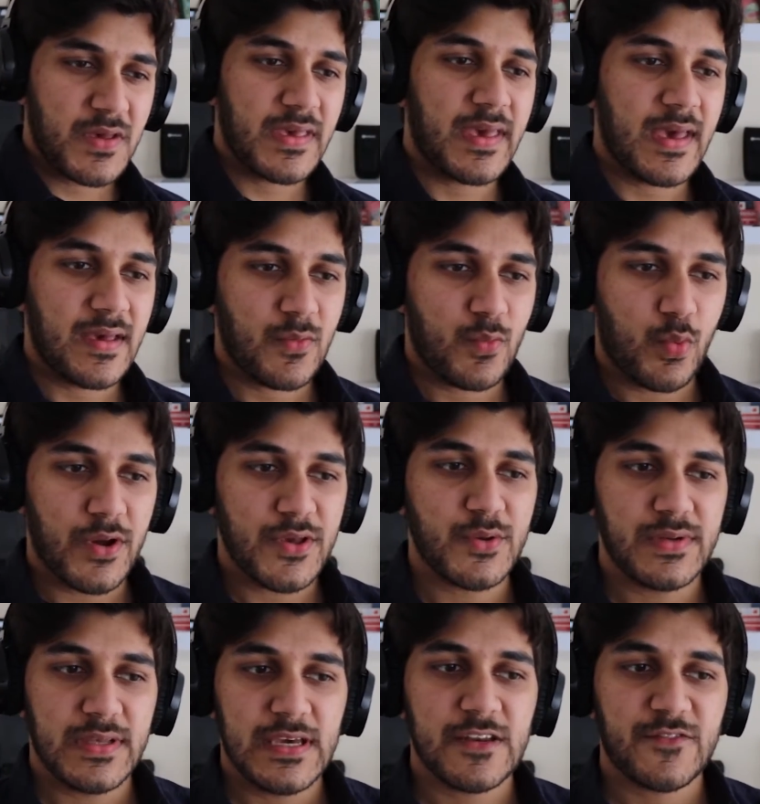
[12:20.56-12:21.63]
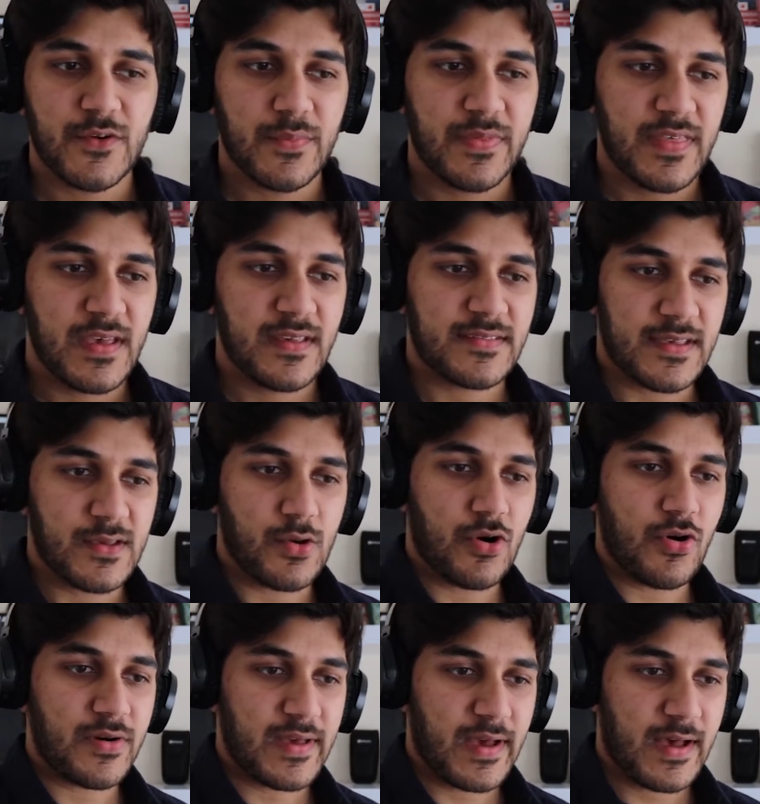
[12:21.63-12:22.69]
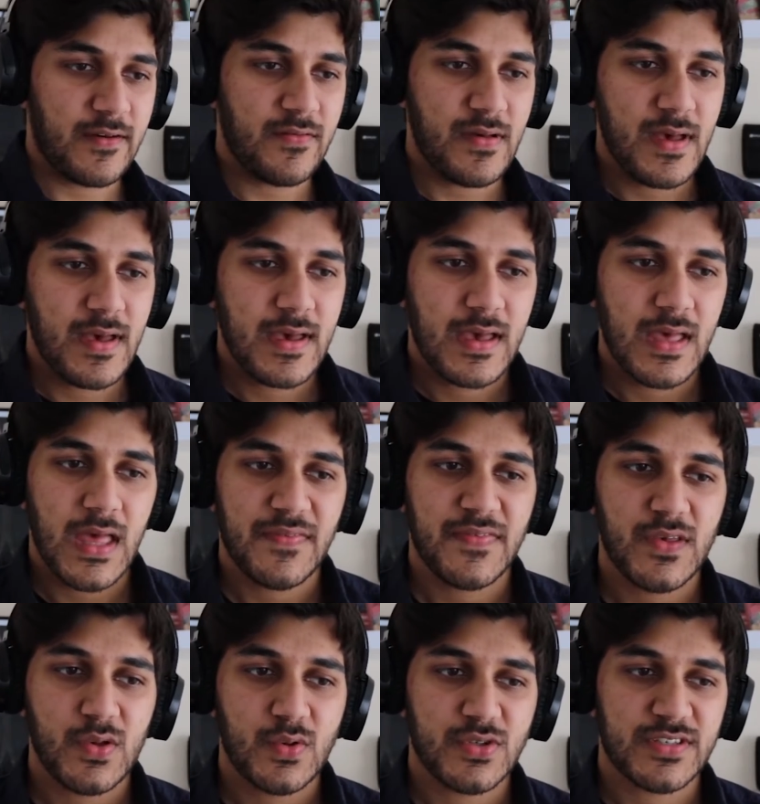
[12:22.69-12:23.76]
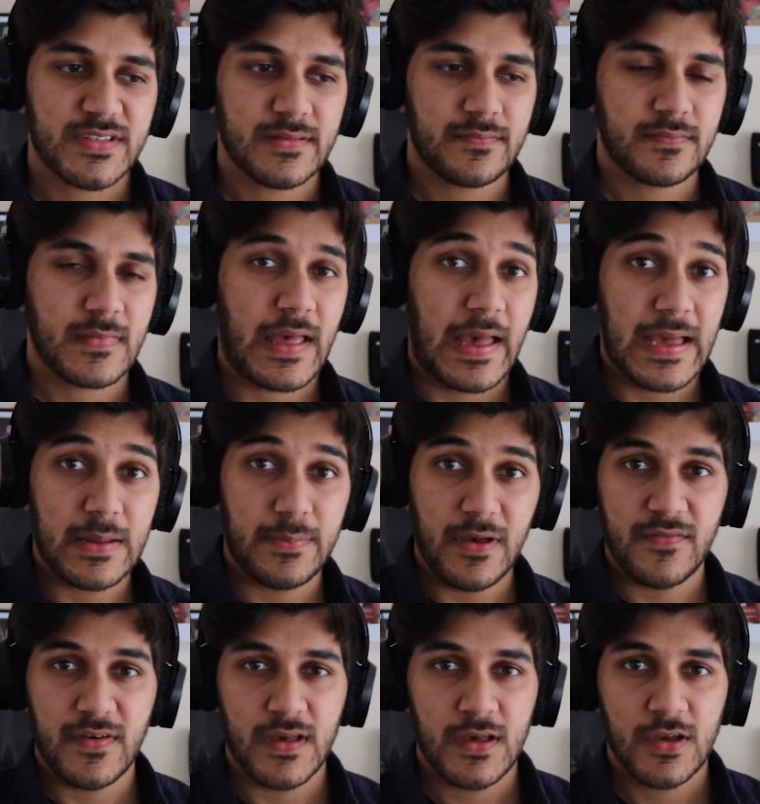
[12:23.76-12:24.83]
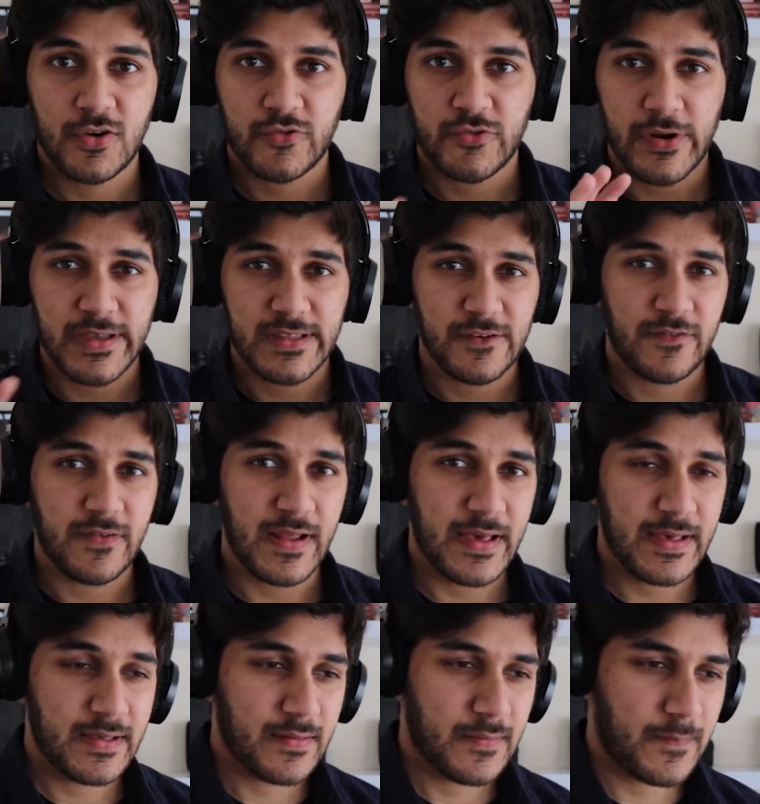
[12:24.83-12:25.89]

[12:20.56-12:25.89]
get what you need from things that you already have if you just add a bit of a creative flair.